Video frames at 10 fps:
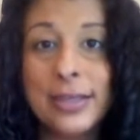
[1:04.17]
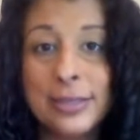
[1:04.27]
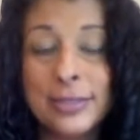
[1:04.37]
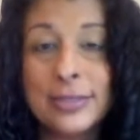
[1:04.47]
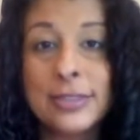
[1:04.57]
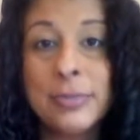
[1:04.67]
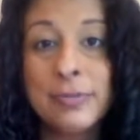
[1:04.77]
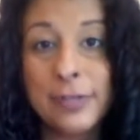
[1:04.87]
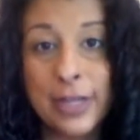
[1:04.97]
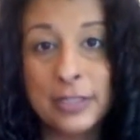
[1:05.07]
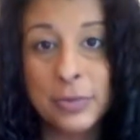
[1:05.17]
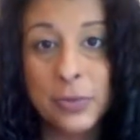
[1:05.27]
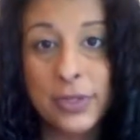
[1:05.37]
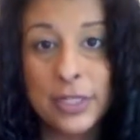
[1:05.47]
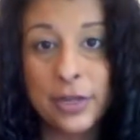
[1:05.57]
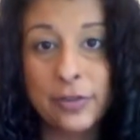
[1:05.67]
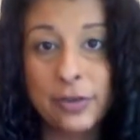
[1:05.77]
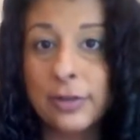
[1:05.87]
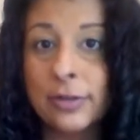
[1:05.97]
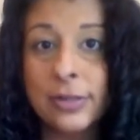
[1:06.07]
is to be flexible with each
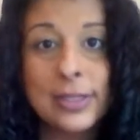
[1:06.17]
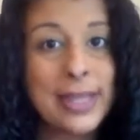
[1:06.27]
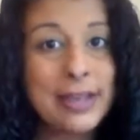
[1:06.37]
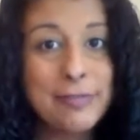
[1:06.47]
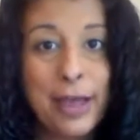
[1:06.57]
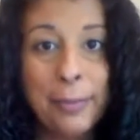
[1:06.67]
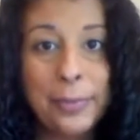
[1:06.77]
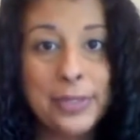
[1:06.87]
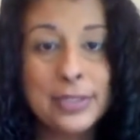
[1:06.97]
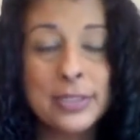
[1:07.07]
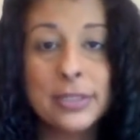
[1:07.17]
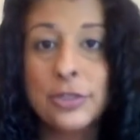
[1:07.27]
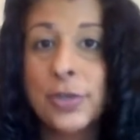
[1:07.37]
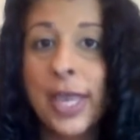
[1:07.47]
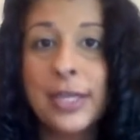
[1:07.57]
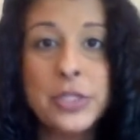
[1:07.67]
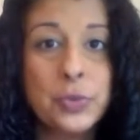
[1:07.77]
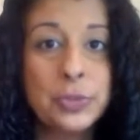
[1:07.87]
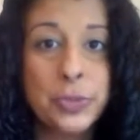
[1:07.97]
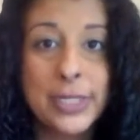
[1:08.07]
other. Life happens. You can't
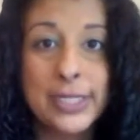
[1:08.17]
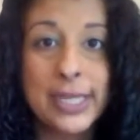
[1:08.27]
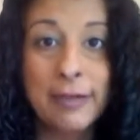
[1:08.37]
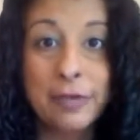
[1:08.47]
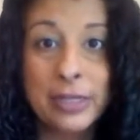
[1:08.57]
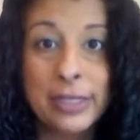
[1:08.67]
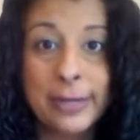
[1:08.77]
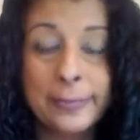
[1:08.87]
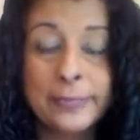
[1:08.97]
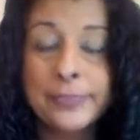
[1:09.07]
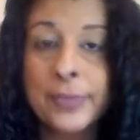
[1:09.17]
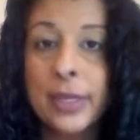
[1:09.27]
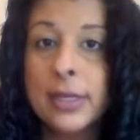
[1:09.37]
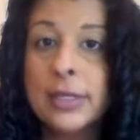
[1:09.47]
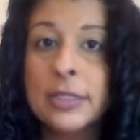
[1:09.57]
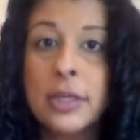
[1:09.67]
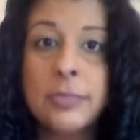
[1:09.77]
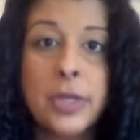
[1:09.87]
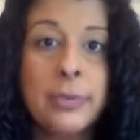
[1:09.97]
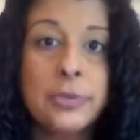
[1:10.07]
always predict everything.
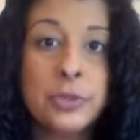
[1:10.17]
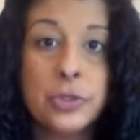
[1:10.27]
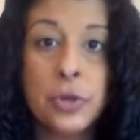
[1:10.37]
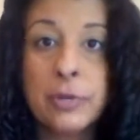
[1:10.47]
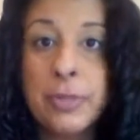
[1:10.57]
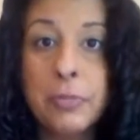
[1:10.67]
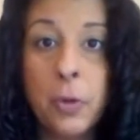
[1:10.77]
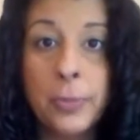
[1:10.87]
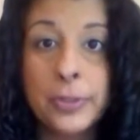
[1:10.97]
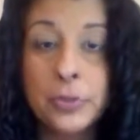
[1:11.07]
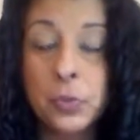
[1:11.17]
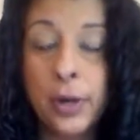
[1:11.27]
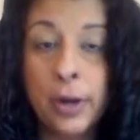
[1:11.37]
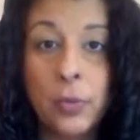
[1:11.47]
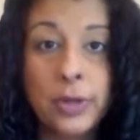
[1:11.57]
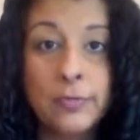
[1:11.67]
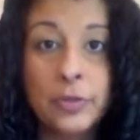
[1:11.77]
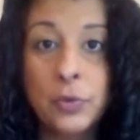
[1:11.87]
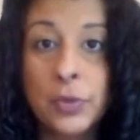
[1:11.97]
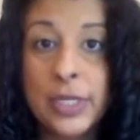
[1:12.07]
Sometimes there's going to be moments where one of
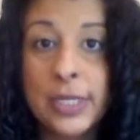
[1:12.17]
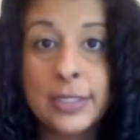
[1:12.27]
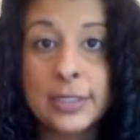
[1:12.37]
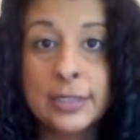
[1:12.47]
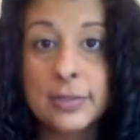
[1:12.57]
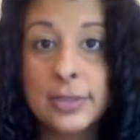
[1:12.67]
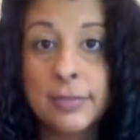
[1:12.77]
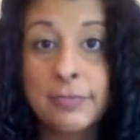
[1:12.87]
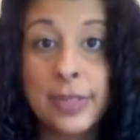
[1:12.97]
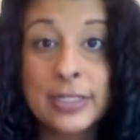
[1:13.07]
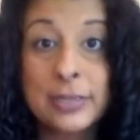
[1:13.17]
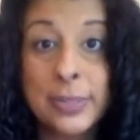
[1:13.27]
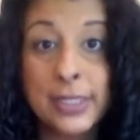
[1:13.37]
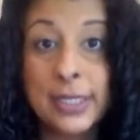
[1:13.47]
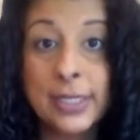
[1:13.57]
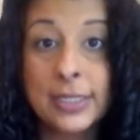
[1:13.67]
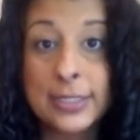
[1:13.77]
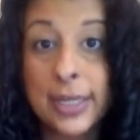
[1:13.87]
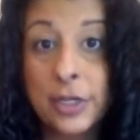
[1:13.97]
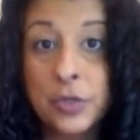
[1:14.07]
you needs some flexibility in the
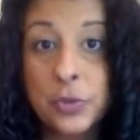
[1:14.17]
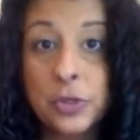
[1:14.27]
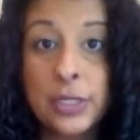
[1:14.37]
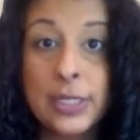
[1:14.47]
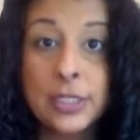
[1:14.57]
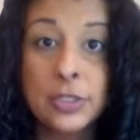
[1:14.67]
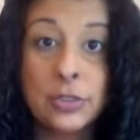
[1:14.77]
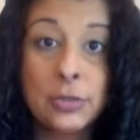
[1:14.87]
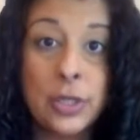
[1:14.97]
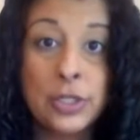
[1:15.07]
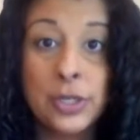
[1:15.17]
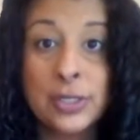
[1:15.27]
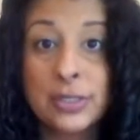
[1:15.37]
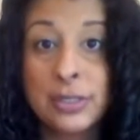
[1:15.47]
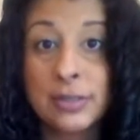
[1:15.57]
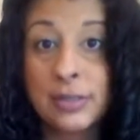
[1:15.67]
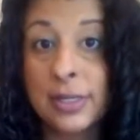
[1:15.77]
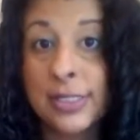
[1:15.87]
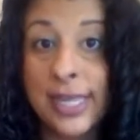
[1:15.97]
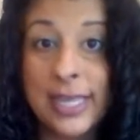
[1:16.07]
schedule. You need to adjust
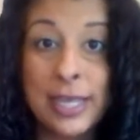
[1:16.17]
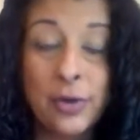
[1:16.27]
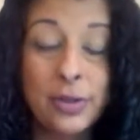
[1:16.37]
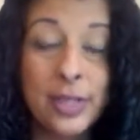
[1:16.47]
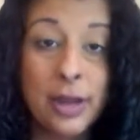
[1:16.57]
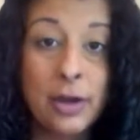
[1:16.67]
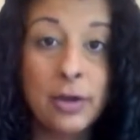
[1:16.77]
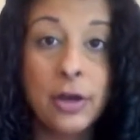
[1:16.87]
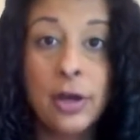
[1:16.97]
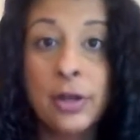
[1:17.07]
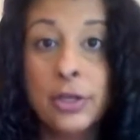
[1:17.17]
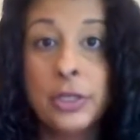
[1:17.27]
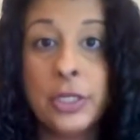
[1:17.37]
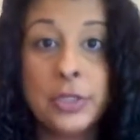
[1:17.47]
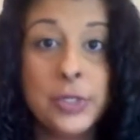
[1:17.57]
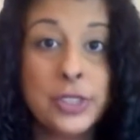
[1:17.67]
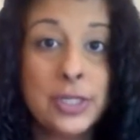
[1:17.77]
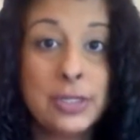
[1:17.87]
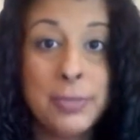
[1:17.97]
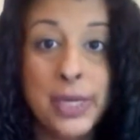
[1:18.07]
a day here and there. You need to
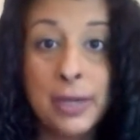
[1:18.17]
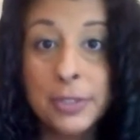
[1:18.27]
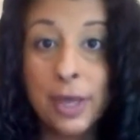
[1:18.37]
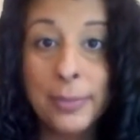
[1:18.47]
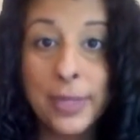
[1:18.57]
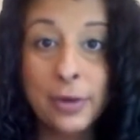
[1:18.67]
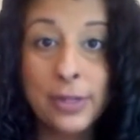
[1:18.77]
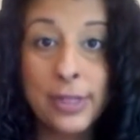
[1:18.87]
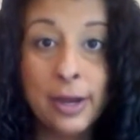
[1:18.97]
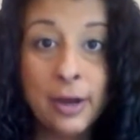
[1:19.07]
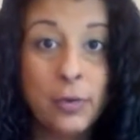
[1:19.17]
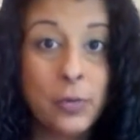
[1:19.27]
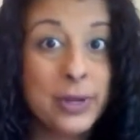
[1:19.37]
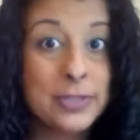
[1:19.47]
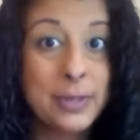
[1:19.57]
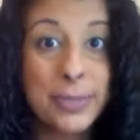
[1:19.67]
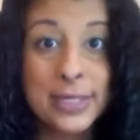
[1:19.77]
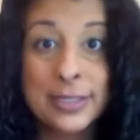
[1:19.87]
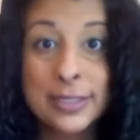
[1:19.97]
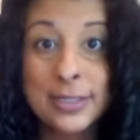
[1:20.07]
adjust a pickup time here and there. What if
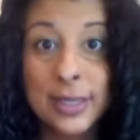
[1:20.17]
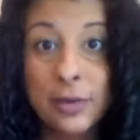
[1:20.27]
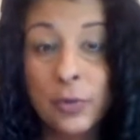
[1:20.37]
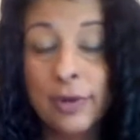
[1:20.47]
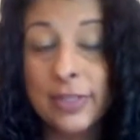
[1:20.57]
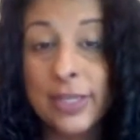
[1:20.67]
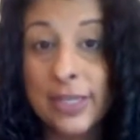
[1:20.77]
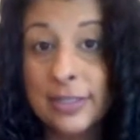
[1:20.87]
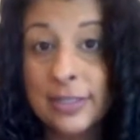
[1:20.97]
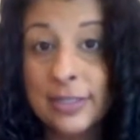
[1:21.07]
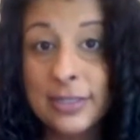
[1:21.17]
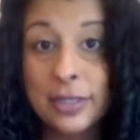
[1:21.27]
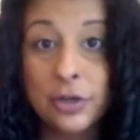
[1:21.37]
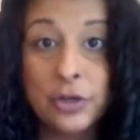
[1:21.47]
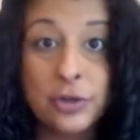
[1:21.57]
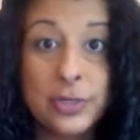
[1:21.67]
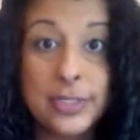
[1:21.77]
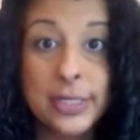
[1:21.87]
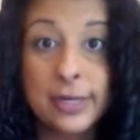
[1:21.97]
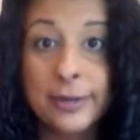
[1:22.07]
somebody's sick? What if the kids is sick or you're
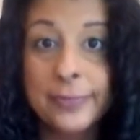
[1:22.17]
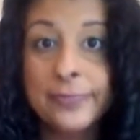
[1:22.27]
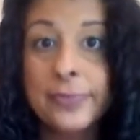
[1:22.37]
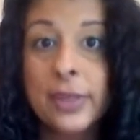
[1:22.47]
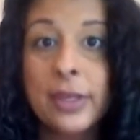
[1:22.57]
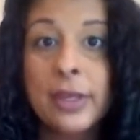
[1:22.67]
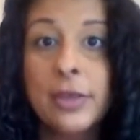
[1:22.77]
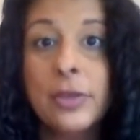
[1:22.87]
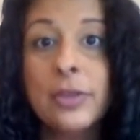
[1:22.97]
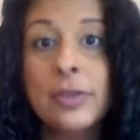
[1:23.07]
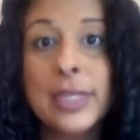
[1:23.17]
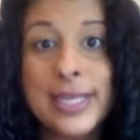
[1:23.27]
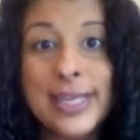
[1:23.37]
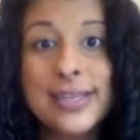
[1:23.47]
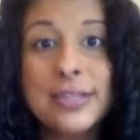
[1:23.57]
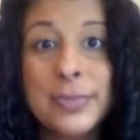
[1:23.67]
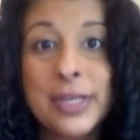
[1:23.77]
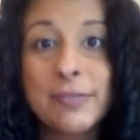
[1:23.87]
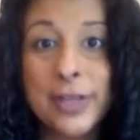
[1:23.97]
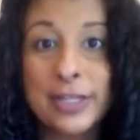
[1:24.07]
sick? The key is
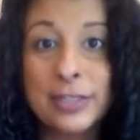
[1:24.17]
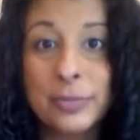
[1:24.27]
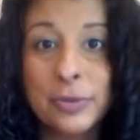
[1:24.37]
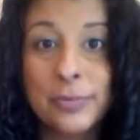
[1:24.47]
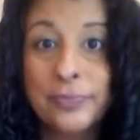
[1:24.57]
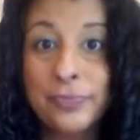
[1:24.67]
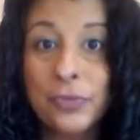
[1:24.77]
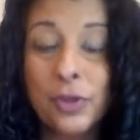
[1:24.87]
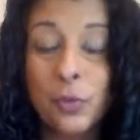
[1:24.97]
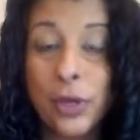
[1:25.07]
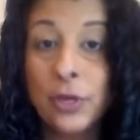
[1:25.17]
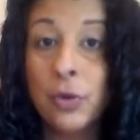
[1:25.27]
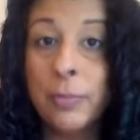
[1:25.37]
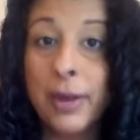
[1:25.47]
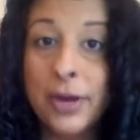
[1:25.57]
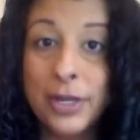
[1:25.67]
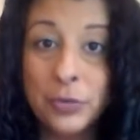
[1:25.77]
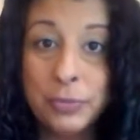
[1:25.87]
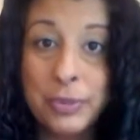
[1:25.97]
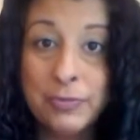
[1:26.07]
being flexible. When you were married,
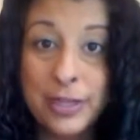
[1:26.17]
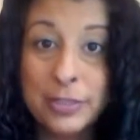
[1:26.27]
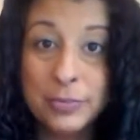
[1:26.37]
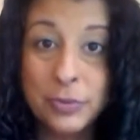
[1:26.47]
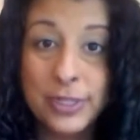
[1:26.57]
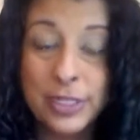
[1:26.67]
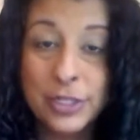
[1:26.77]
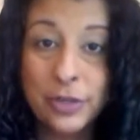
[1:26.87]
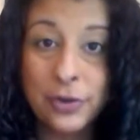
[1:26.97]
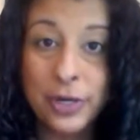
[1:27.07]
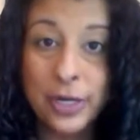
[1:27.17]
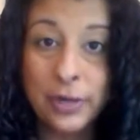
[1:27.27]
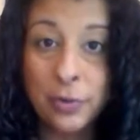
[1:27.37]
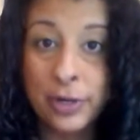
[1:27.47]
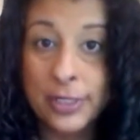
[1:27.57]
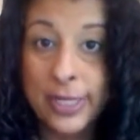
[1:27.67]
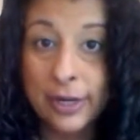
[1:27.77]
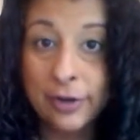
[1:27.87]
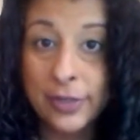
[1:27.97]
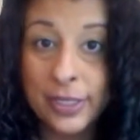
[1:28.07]
you would be flexible with each other in order to
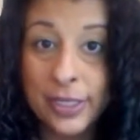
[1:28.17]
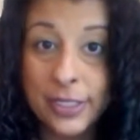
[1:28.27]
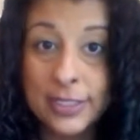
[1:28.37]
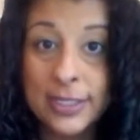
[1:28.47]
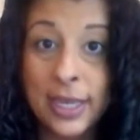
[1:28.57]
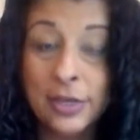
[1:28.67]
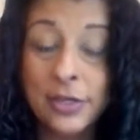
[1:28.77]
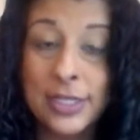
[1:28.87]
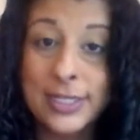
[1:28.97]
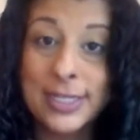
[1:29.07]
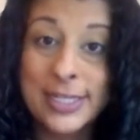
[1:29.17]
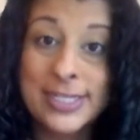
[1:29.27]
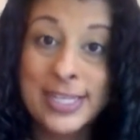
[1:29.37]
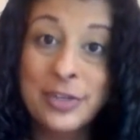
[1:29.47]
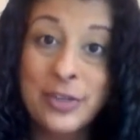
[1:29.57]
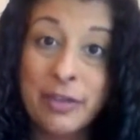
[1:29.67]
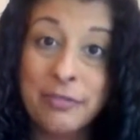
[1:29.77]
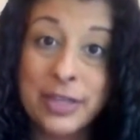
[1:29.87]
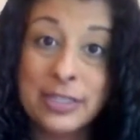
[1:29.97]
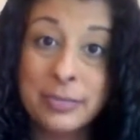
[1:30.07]
take care of the kids, and you need to continue
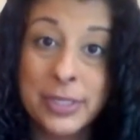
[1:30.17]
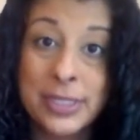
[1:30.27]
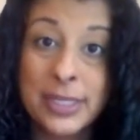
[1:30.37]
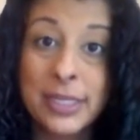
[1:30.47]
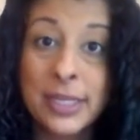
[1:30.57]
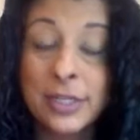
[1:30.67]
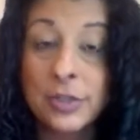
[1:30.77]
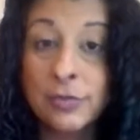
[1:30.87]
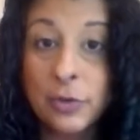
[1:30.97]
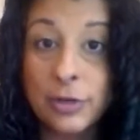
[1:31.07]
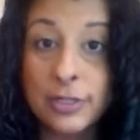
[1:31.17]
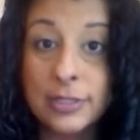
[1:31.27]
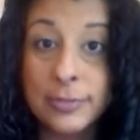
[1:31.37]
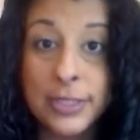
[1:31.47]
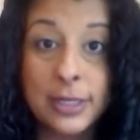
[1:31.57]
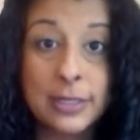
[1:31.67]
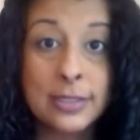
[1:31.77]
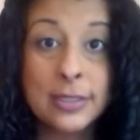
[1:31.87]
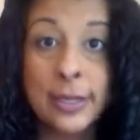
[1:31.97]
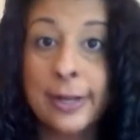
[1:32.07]
that flexibility in divorce
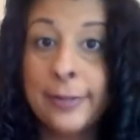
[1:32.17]
because